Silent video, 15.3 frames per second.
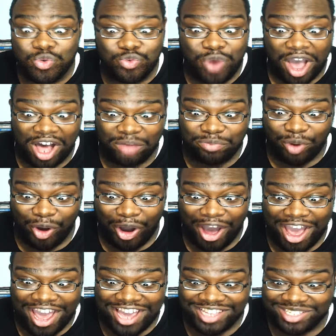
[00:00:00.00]
Well,
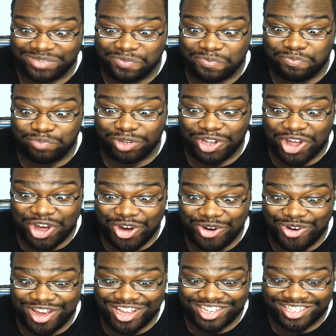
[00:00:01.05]
boys,
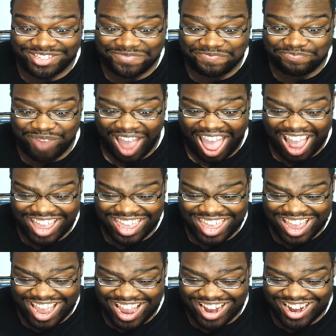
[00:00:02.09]
Blue is
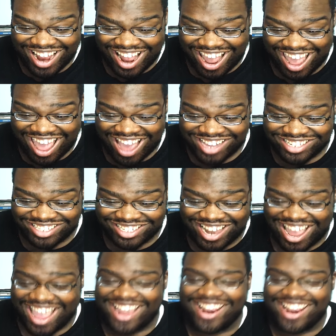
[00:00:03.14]
back in action.